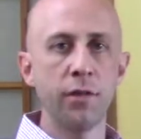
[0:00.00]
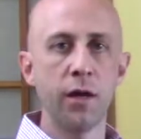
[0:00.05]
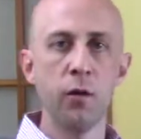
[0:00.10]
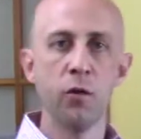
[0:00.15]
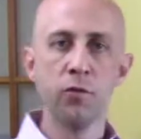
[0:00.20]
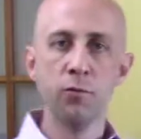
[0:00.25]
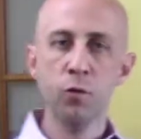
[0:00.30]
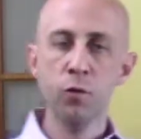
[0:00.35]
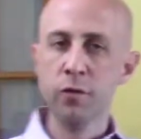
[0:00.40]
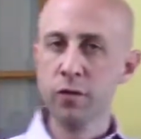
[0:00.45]
I
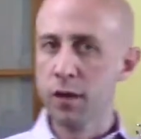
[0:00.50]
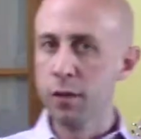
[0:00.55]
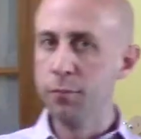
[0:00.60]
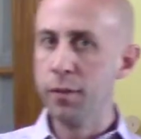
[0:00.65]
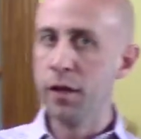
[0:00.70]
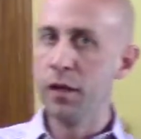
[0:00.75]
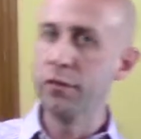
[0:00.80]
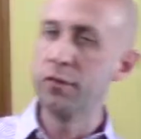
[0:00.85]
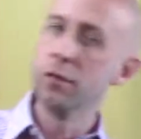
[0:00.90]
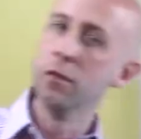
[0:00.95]
was moving the
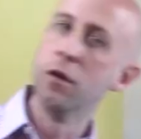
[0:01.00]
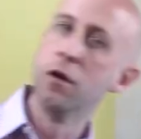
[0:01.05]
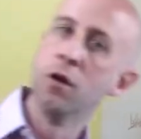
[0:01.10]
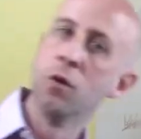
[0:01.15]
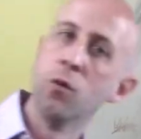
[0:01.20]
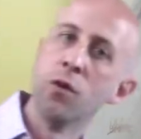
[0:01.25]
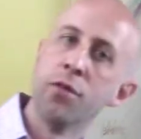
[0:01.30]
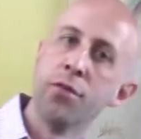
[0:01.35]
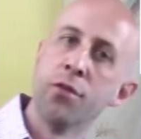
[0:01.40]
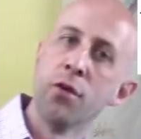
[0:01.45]
bass
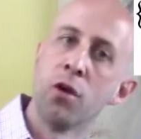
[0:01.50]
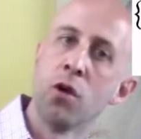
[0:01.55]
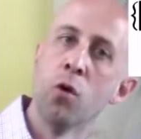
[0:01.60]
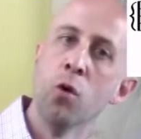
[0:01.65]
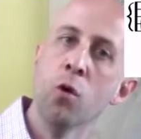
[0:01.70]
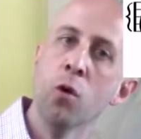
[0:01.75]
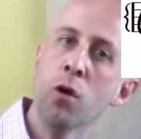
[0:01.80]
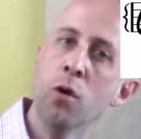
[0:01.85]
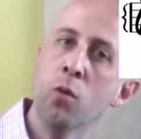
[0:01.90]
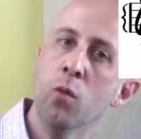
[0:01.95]
along with the
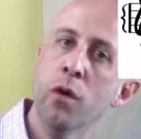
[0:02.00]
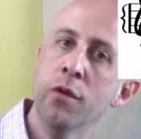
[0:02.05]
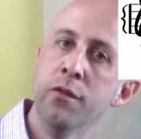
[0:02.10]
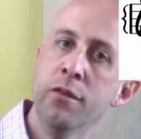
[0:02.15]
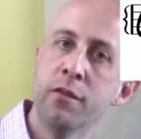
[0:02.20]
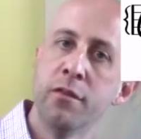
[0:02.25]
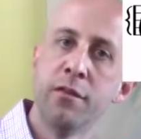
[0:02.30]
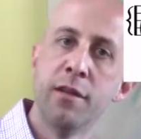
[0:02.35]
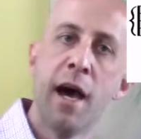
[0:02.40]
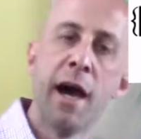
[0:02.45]
chord. It
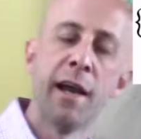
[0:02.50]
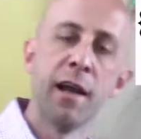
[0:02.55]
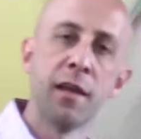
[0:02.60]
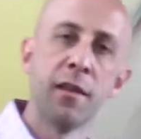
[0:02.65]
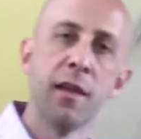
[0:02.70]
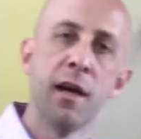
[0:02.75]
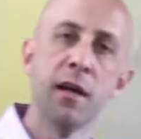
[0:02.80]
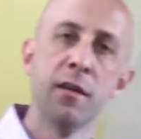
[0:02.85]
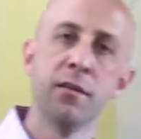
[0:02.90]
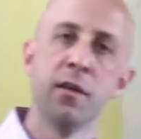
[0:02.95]
wasn't static
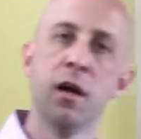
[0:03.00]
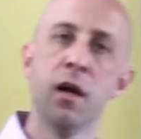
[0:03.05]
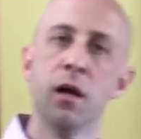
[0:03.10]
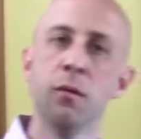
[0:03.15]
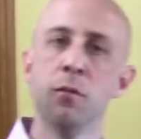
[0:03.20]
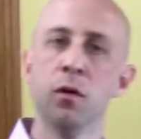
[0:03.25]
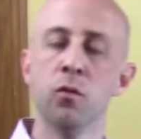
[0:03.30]
that time.